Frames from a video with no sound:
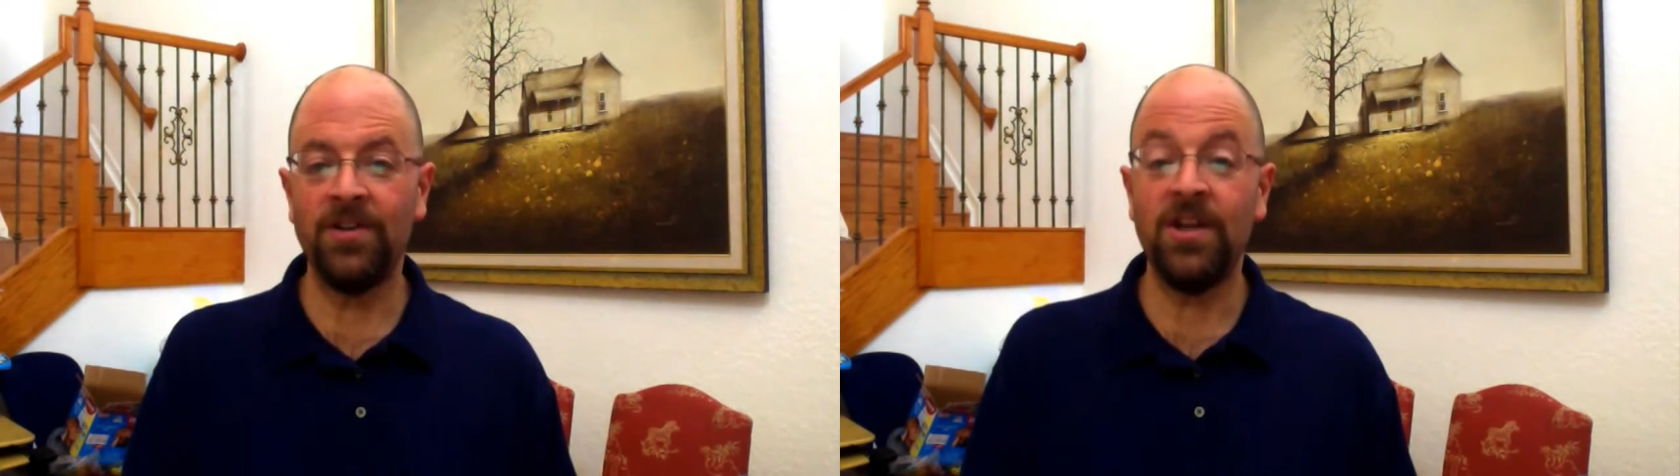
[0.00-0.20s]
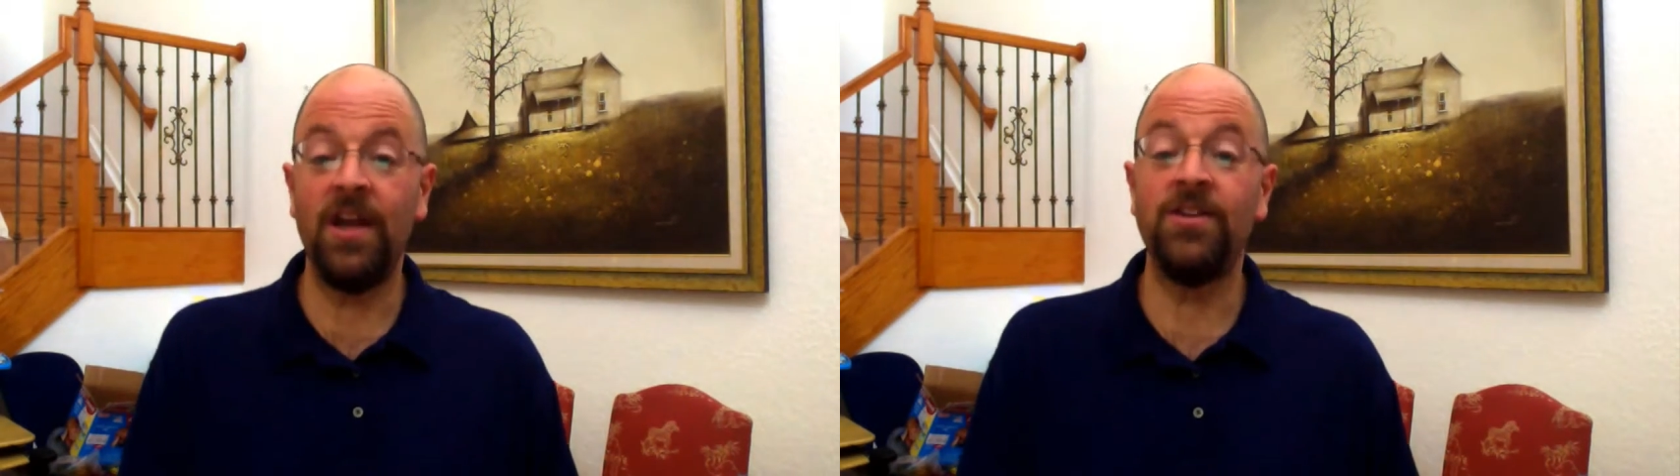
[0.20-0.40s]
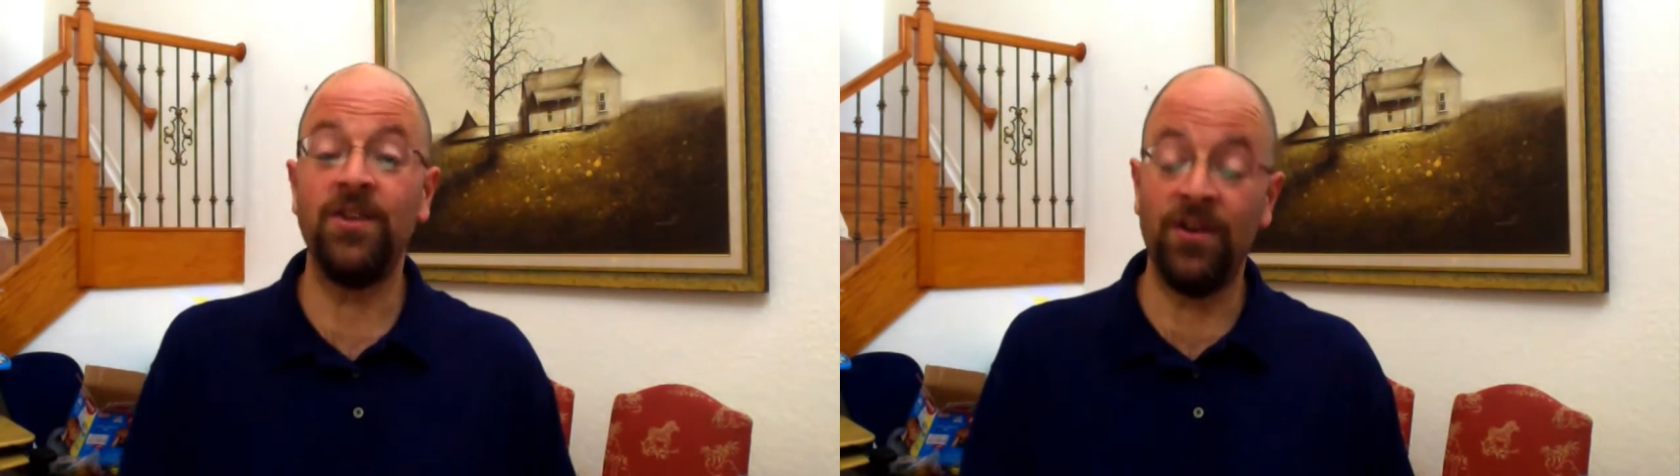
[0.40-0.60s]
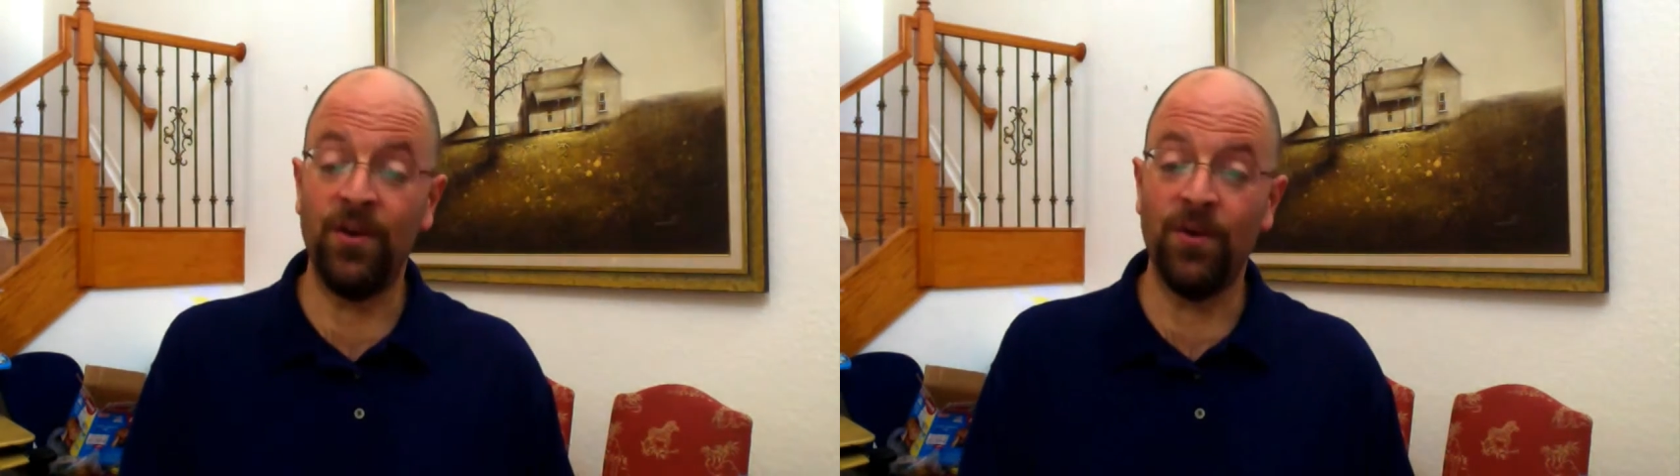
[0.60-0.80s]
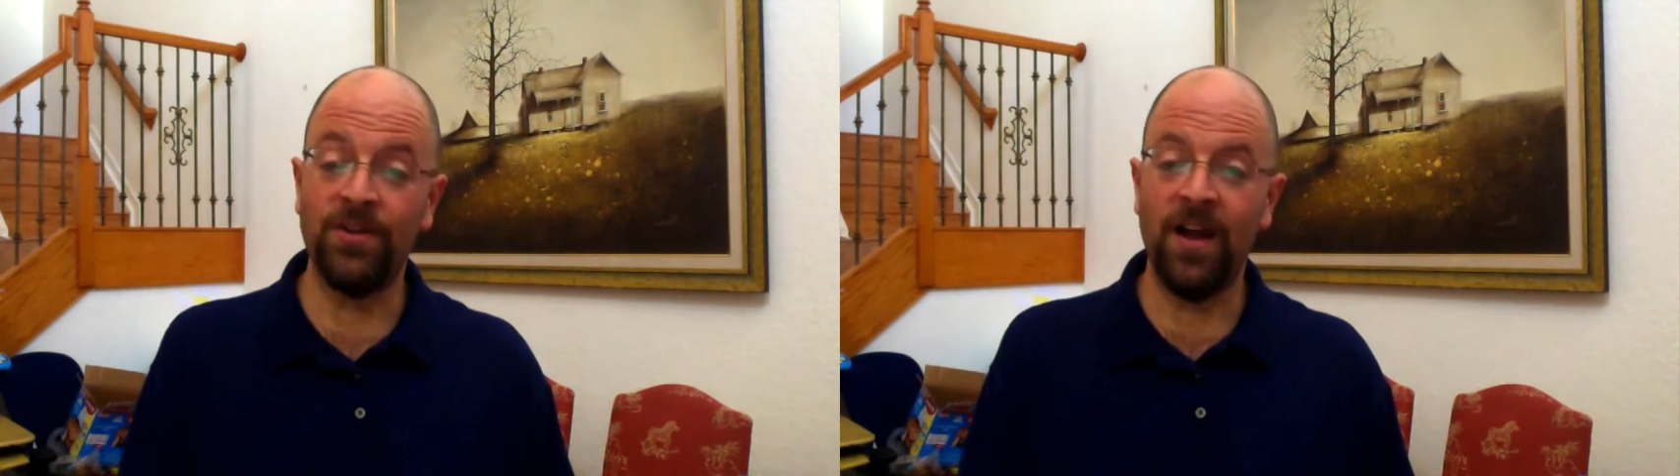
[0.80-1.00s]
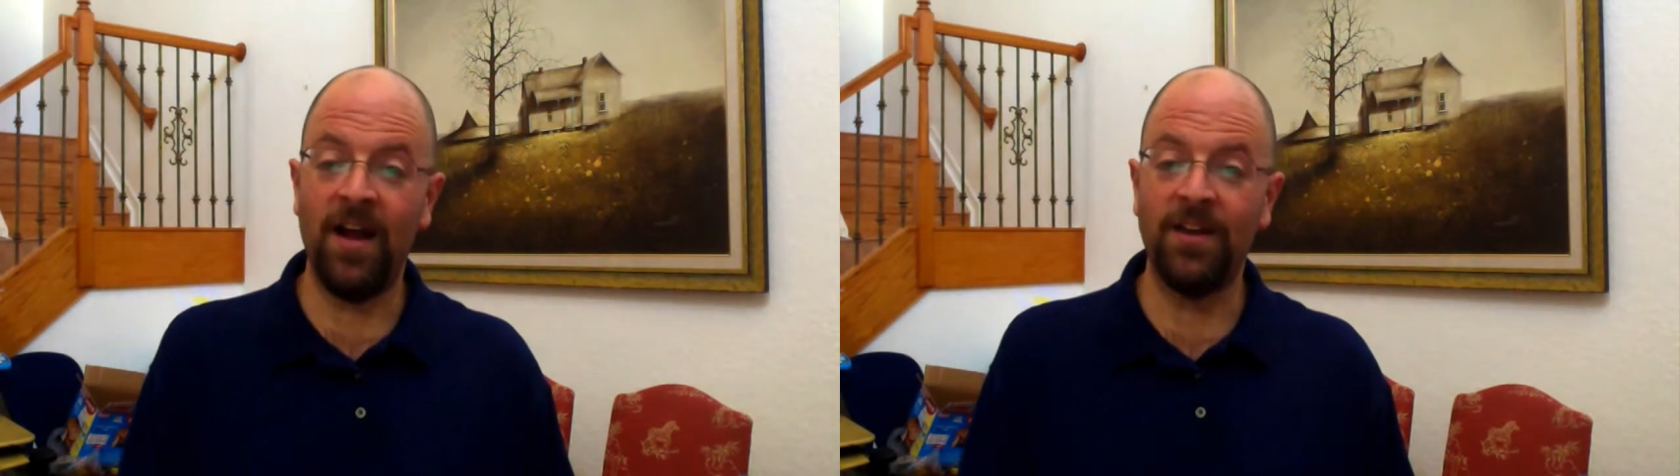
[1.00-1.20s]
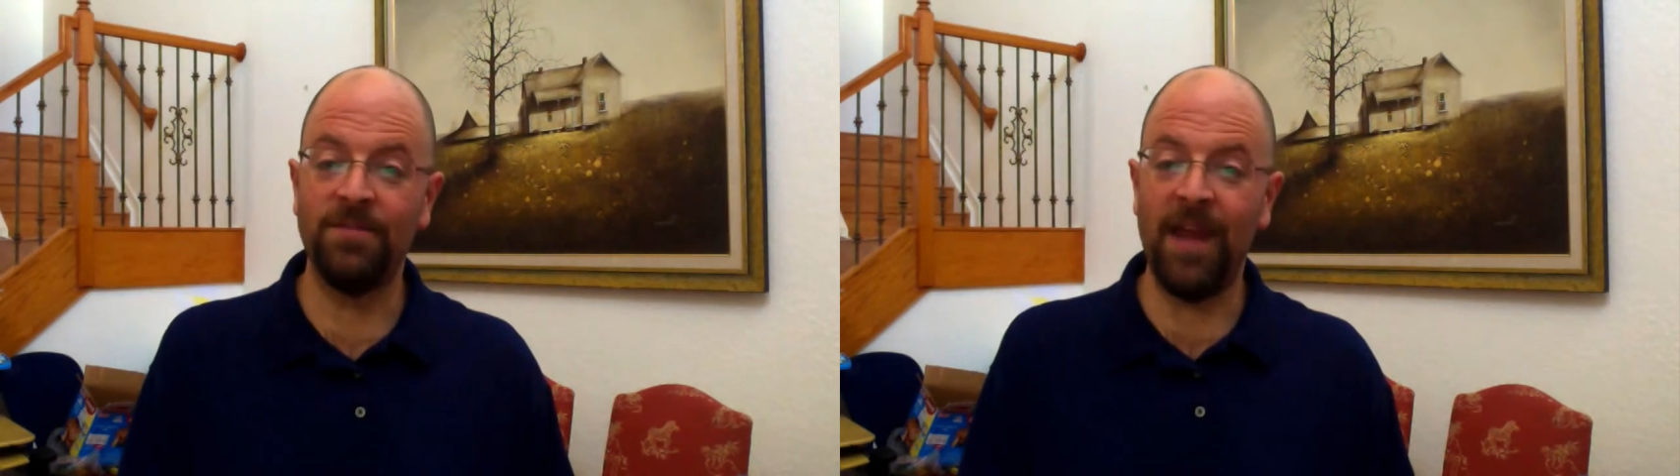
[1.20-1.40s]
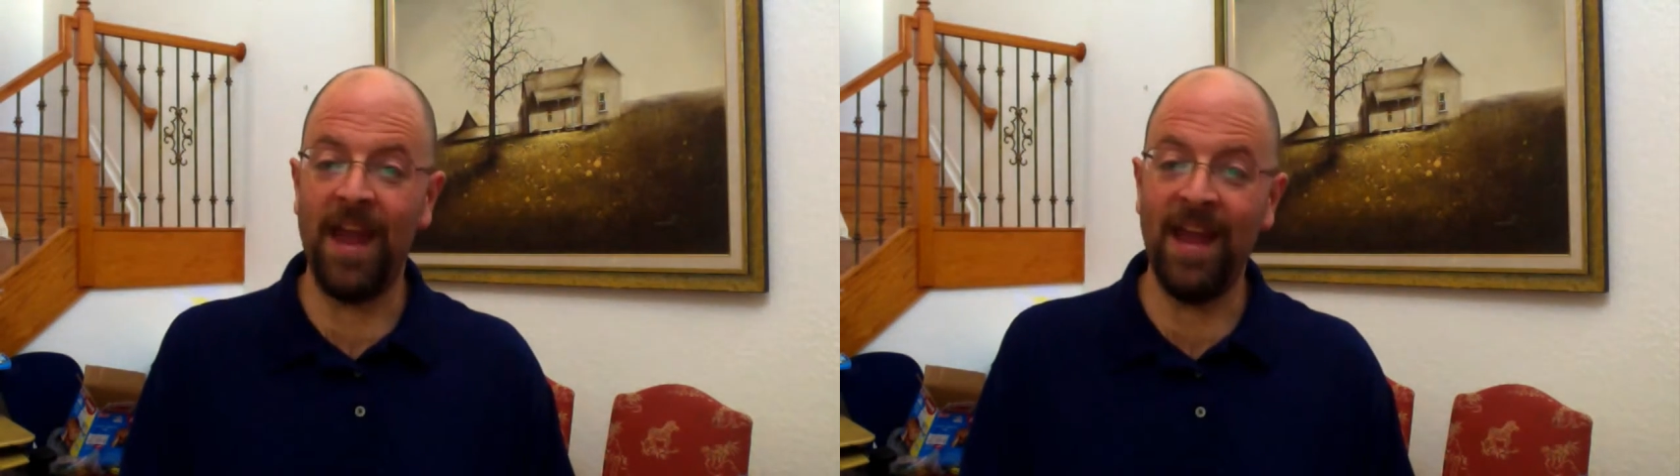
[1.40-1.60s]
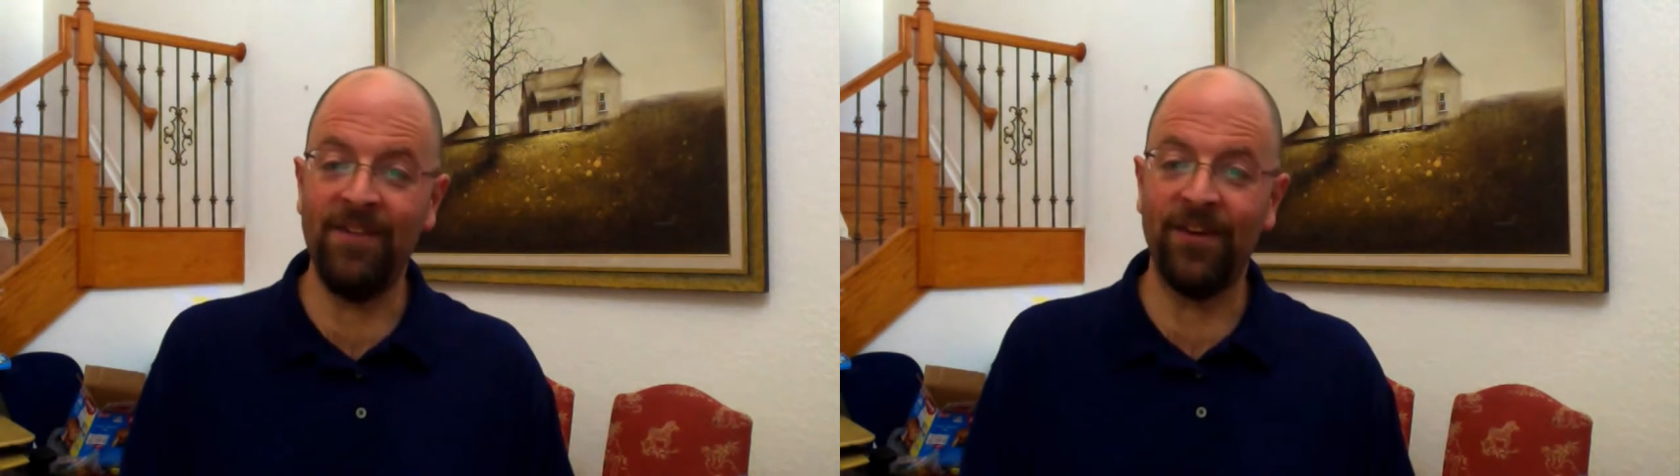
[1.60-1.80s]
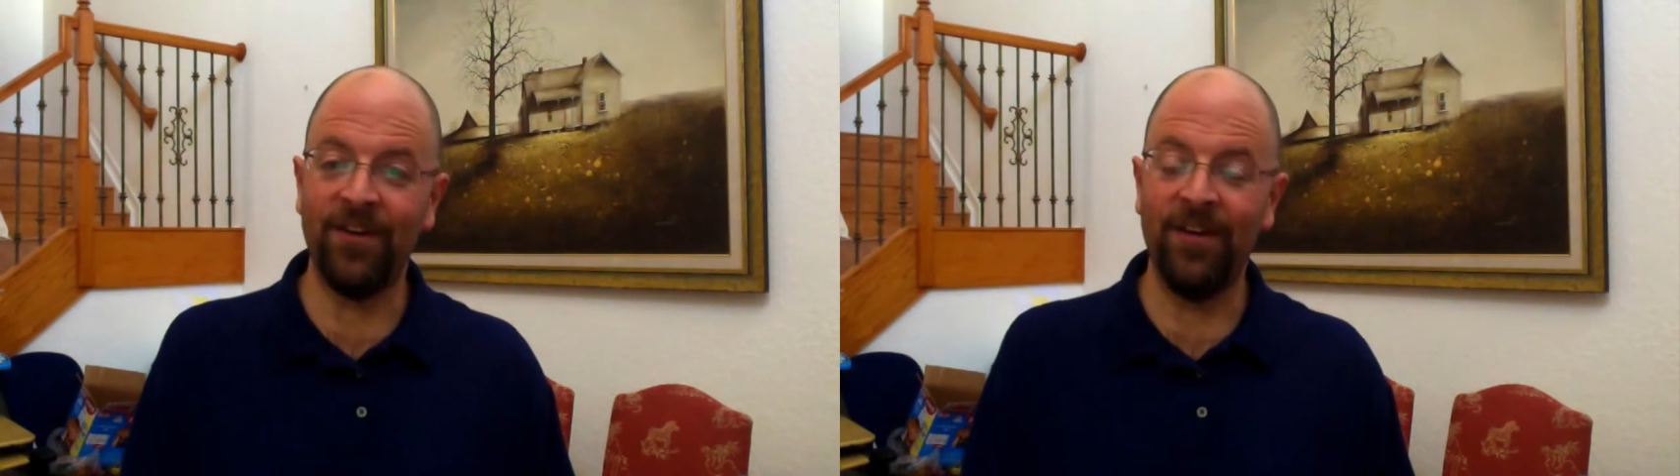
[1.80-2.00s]
changing your child's
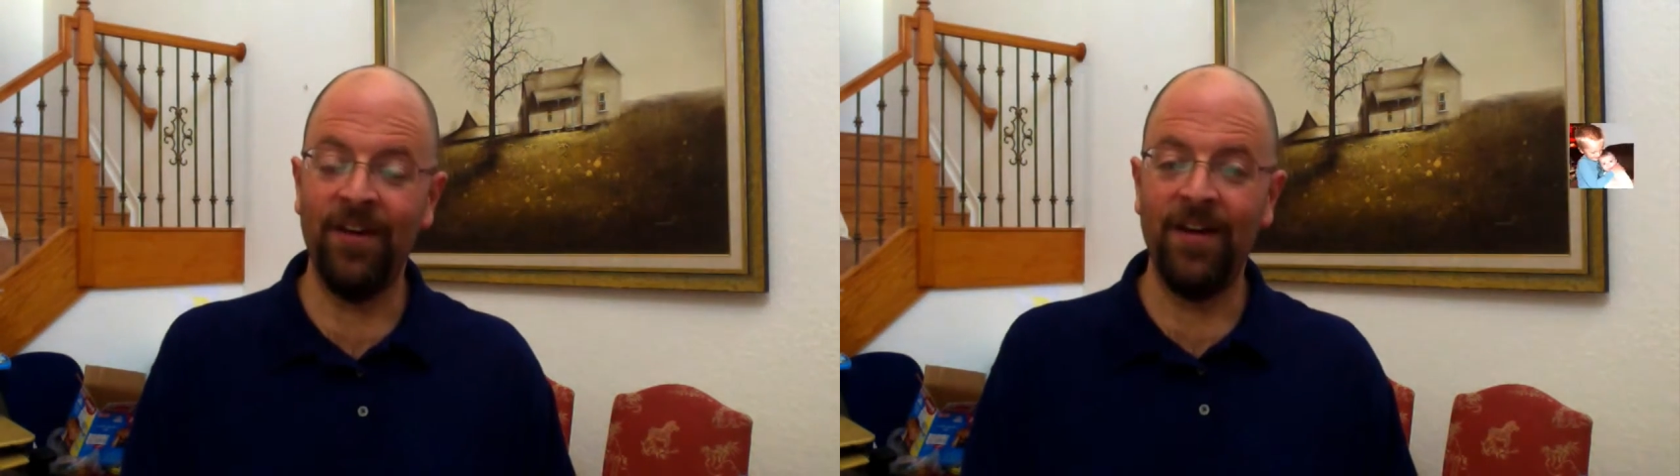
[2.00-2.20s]
behavior